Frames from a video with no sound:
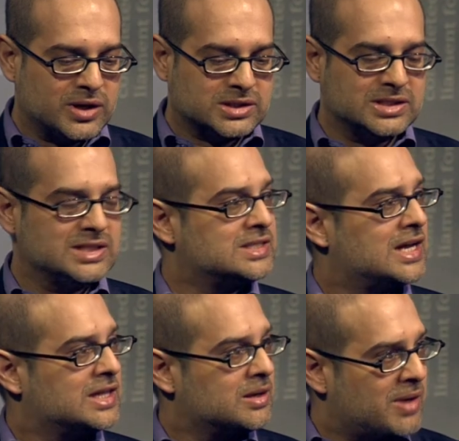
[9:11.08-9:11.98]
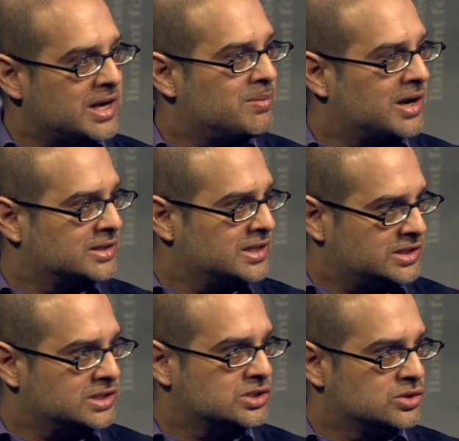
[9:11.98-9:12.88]
question is, and I think many
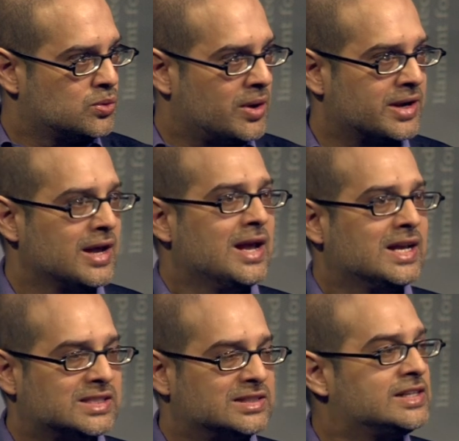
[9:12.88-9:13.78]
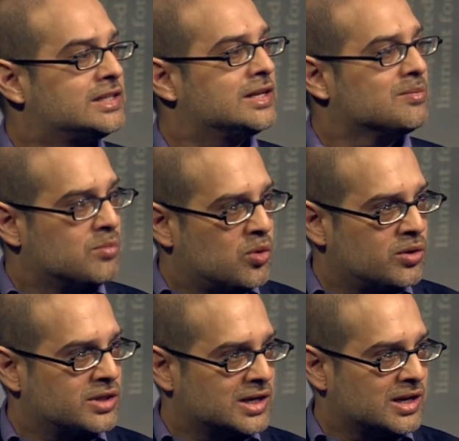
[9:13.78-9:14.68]
Bangladeshis do wonder, is there anything more
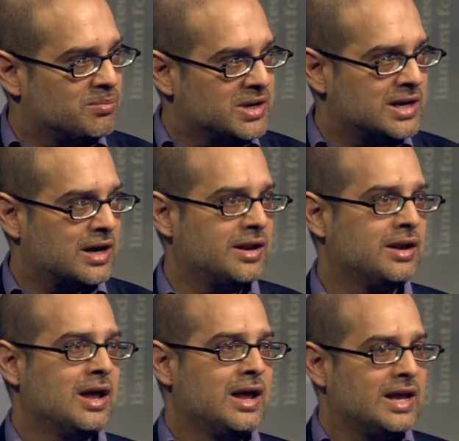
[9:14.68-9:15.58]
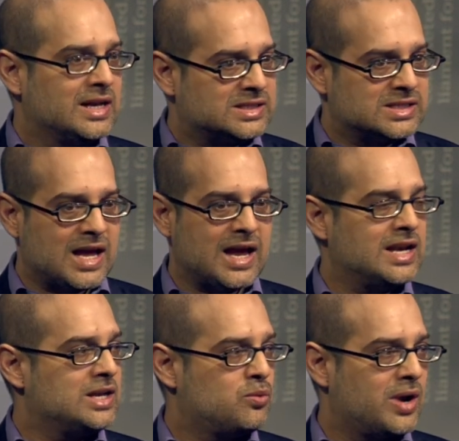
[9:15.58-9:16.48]
that can be done? Is there
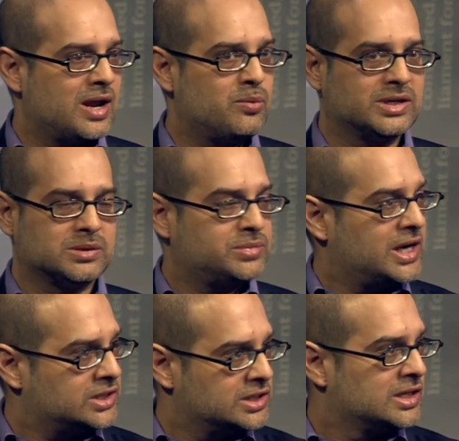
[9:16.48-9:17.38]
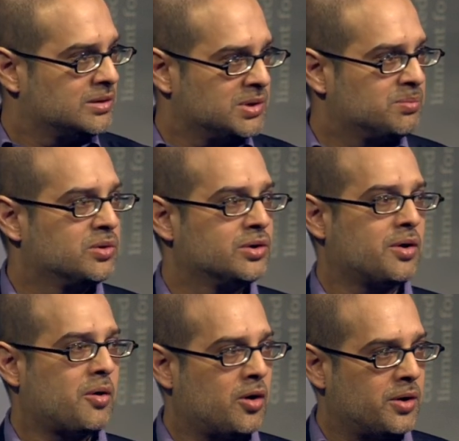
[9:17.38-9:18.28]
any way which pressure can be put
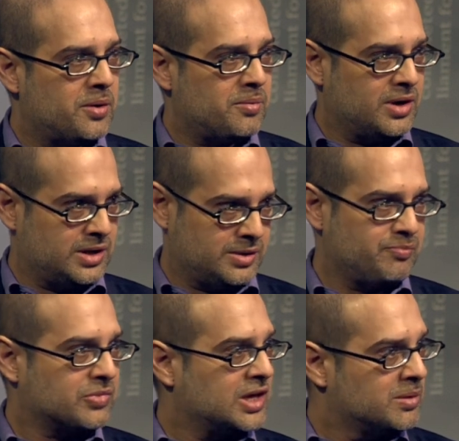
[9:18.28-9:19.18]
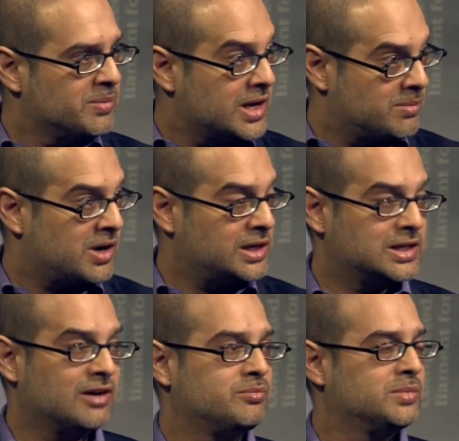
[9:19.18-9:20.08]
on um, the Myanmar
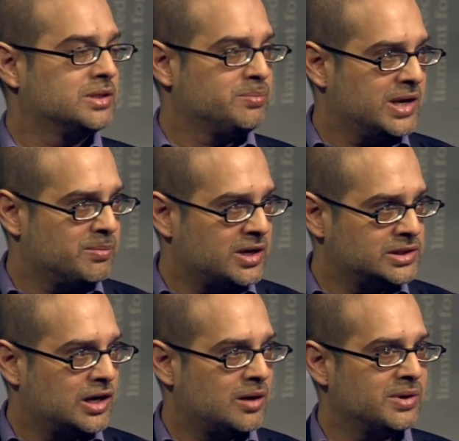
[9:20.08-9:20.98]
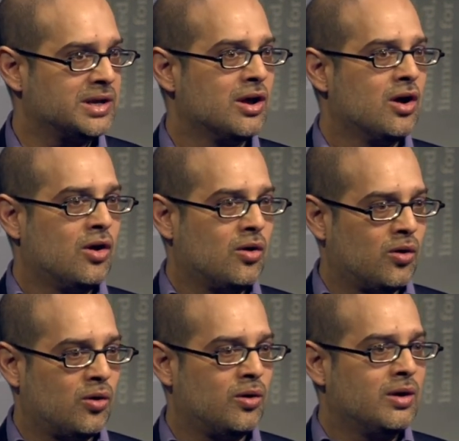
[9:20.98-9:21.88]
government, the Myanmar army,
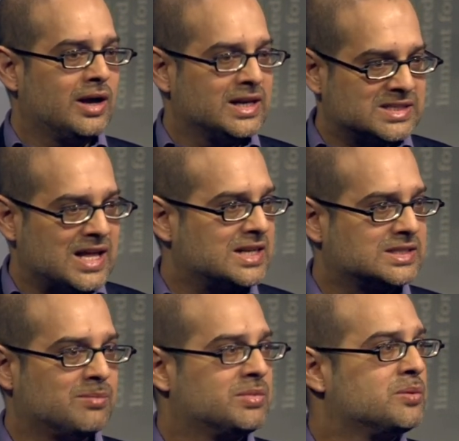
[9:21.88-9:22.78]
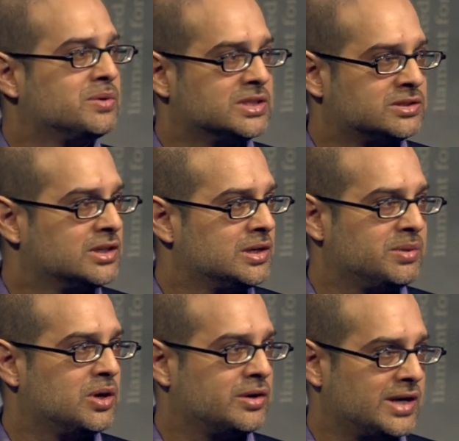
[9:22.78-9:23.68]
or is that something which is really
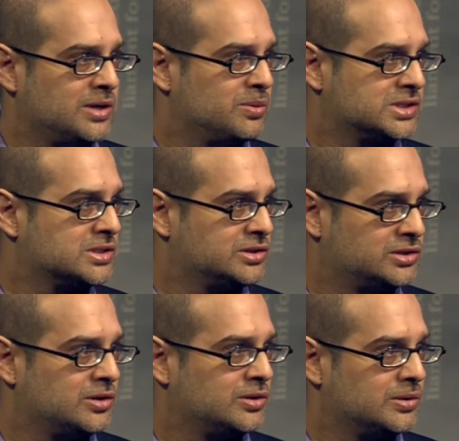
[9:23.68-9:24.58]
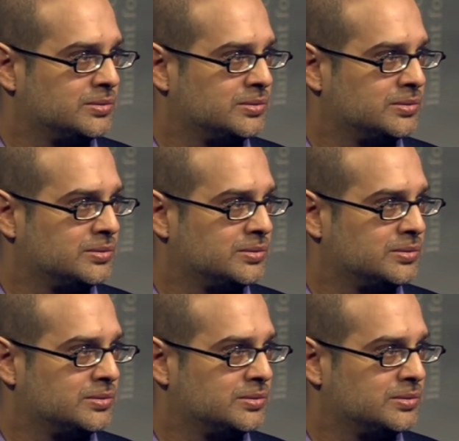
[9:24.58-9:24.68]
beyond anyone's control?